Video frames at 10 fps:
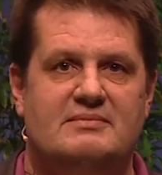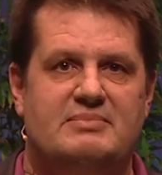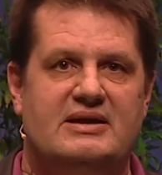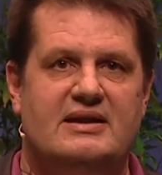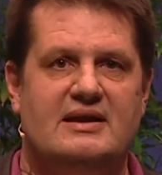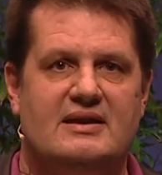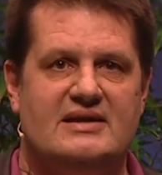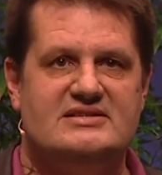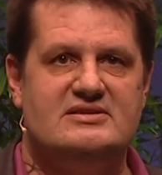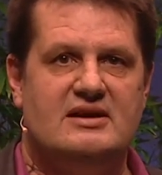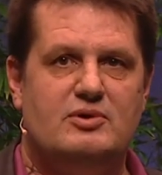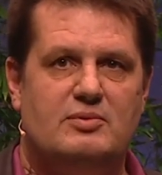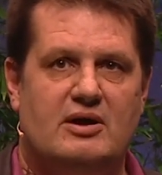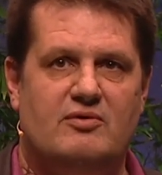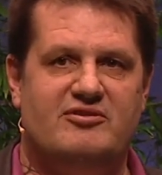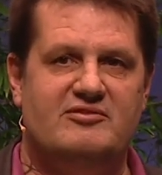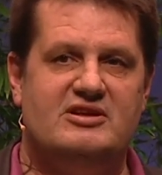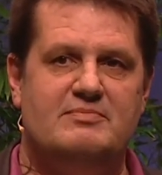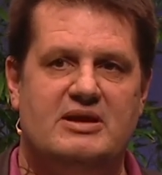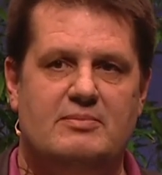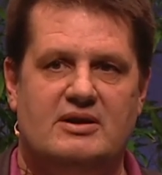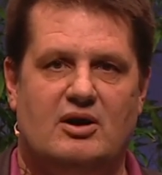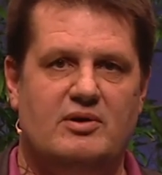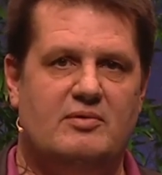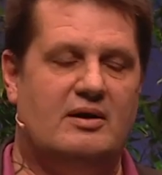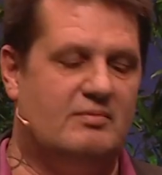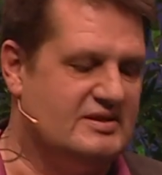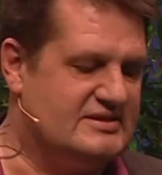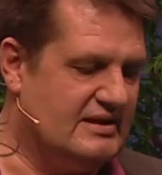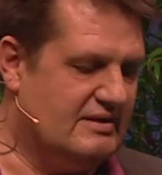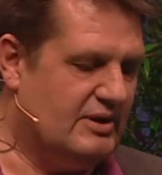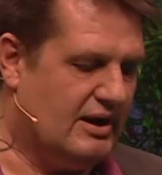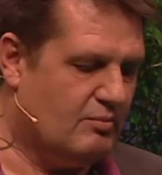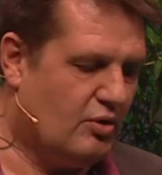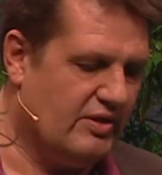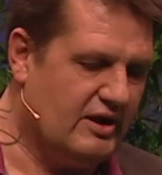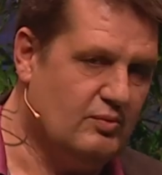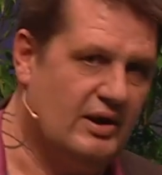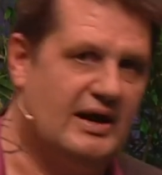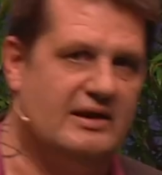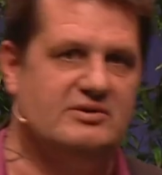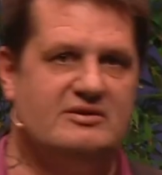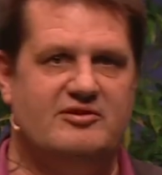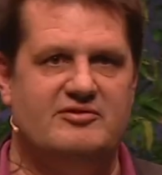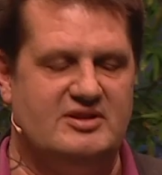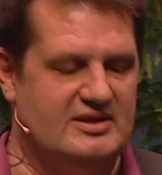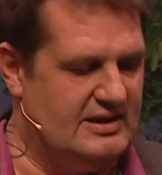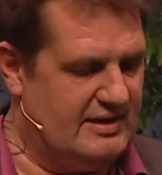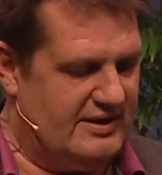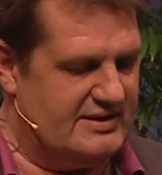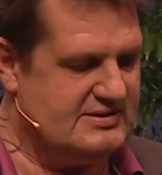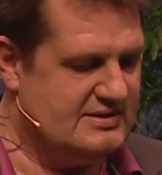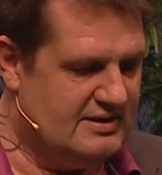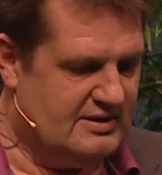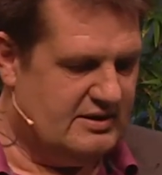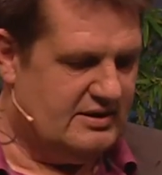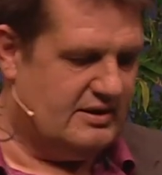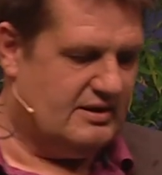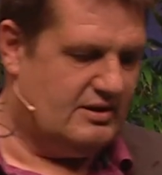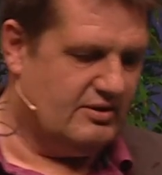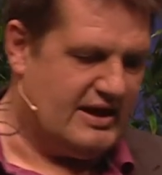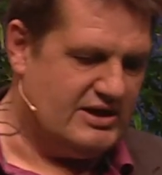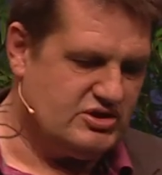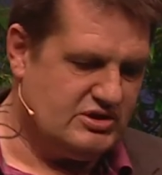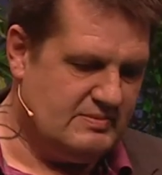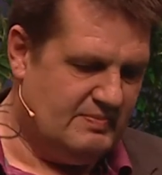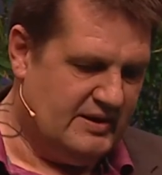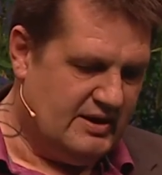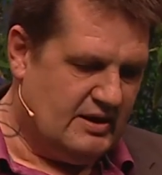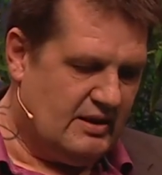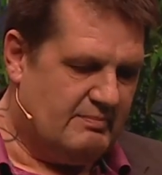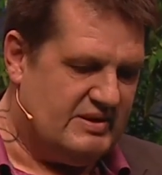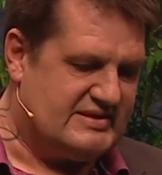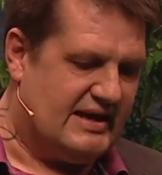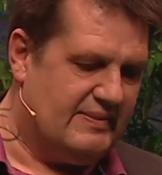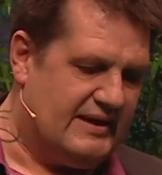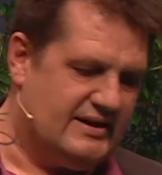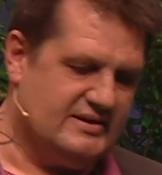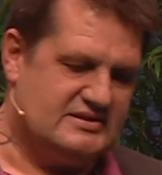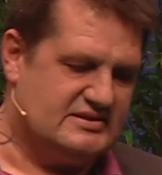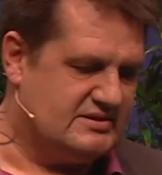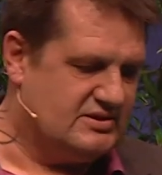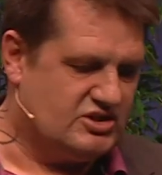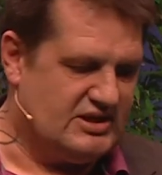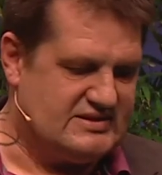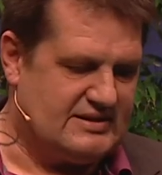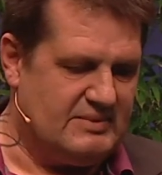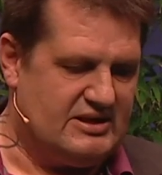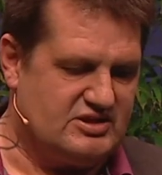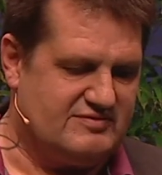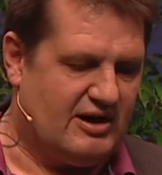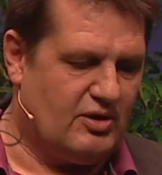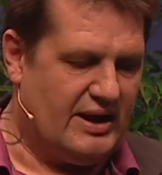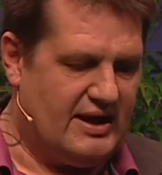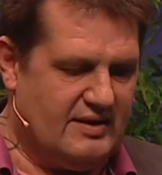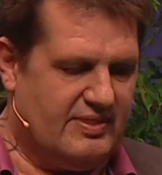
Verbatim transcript: Beginning last year, we were 15 people. Now we, were, we are more than 115 at that uh, location. Beside that, it's just some meters far away.